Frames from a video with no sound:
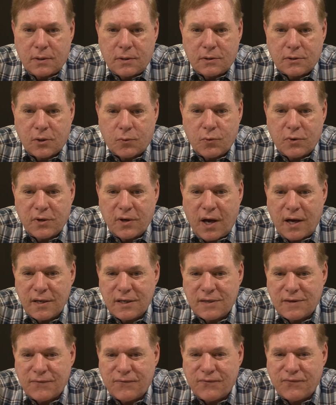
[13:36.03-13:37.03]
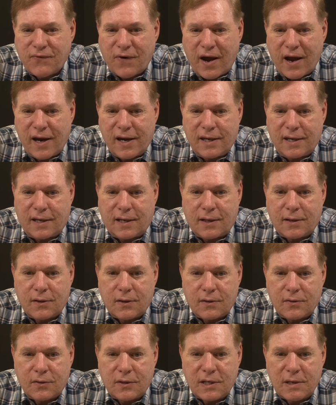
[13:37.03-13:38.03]
So we're not defining
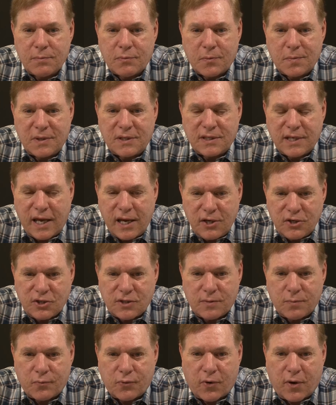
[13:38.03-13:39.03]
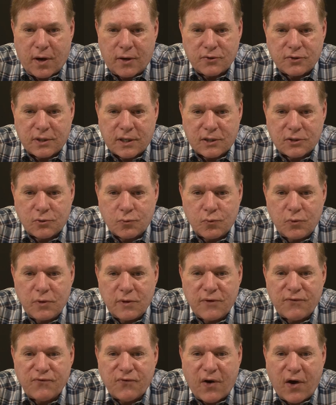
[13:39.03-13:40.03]
the implementation projects, we're
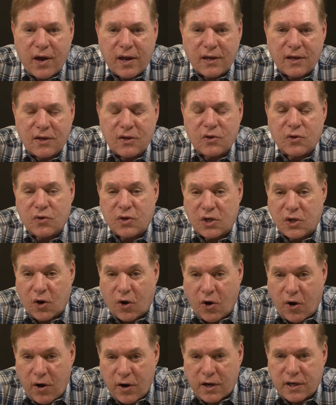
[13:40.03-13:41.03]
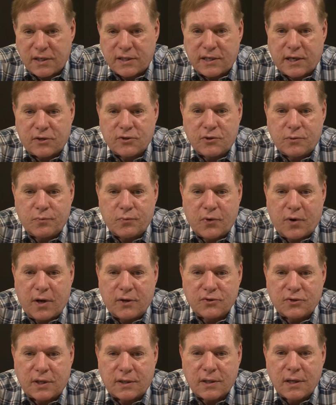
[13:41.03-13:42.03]
defining the architecture
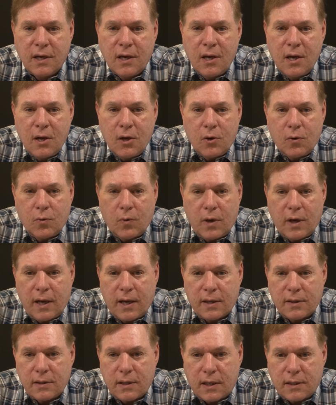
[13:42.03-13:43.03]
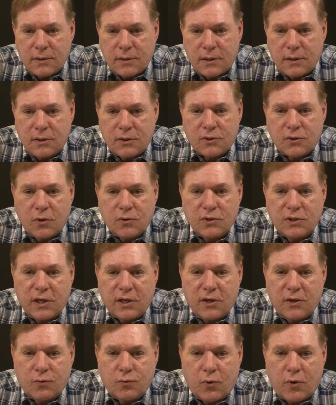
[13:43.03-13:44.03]
project and the
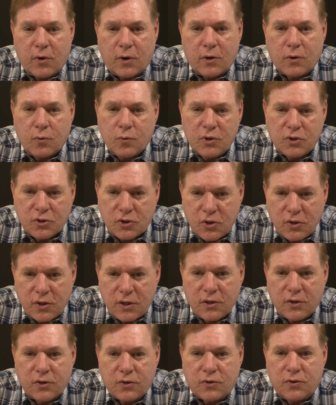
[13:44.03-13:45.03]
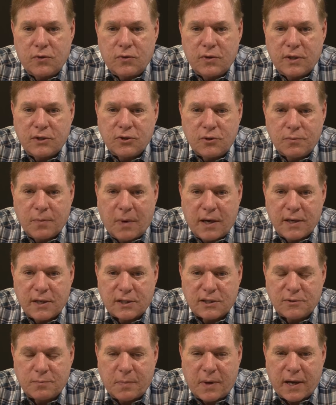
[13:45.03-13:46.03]
associated work, which could include, as you might
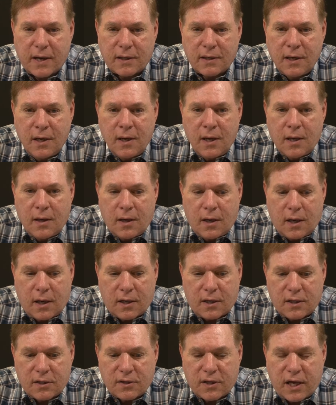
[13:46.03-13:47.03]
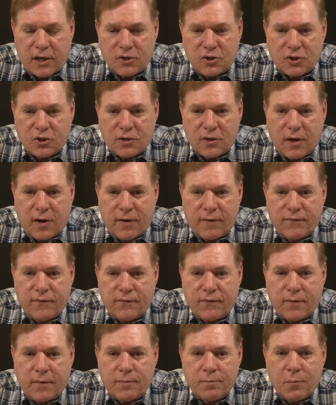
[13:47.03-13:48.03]
expect, a collection
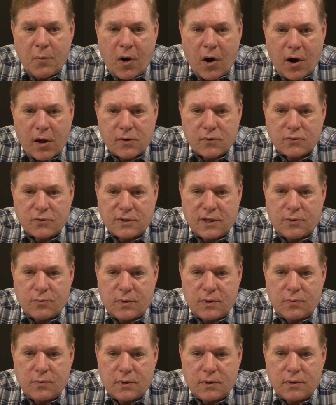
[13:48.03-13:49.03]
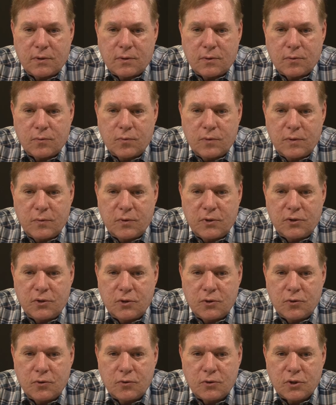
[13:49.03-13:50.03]
of models that we would
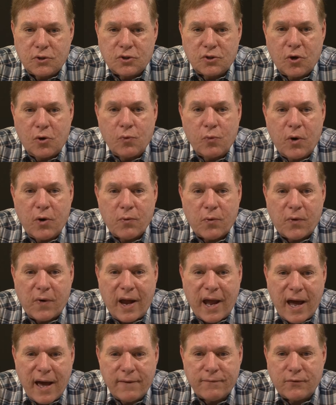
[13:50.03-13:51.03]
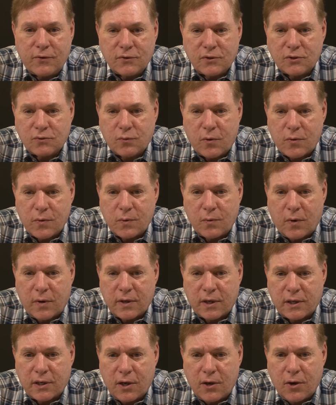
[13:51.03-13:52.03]
do to show where we're at versus where we want
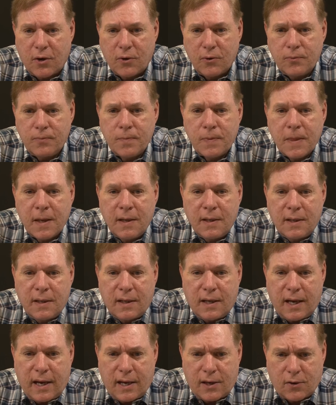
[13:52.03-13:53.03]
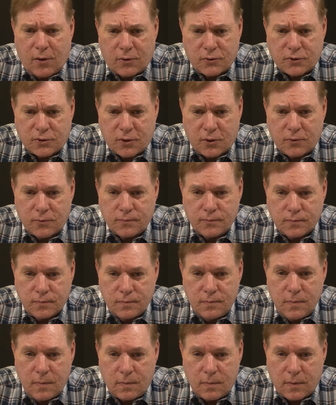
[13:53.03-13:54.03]
to go, and also
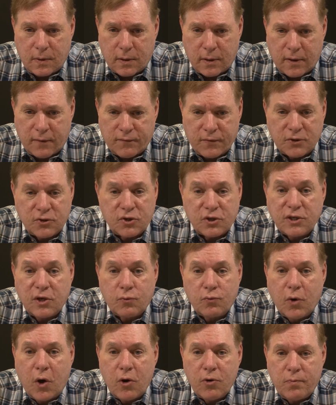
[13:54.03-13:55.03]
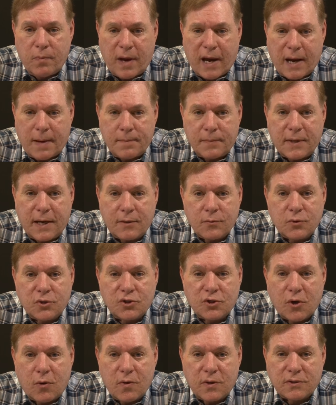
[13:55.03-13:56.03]
eventually a roadmap that would
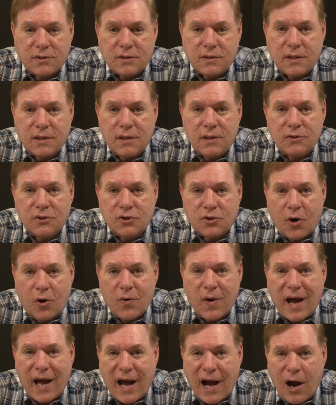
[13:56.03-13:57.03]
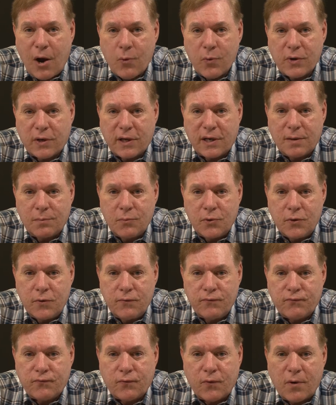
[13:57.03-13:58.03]
show how we're going to
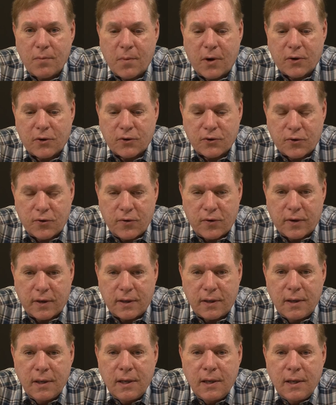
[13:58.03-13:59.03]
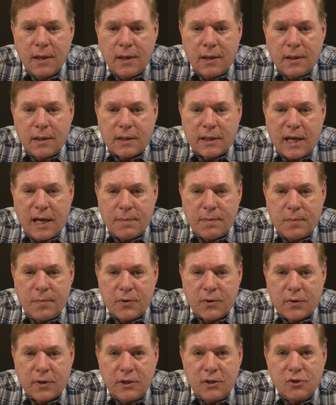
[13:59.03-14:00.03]
move from our current
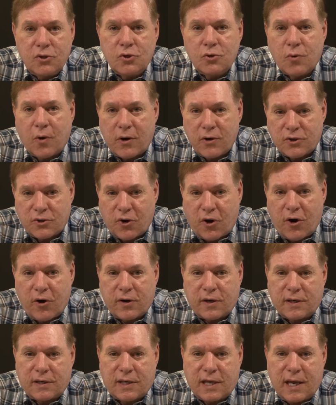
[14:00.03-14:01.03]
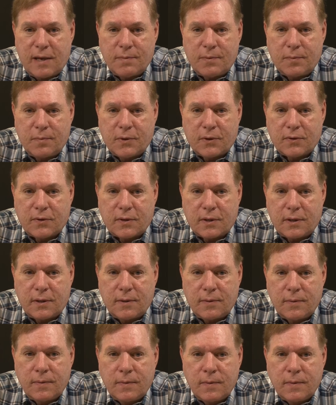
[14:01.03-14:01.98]
capability to our target capability.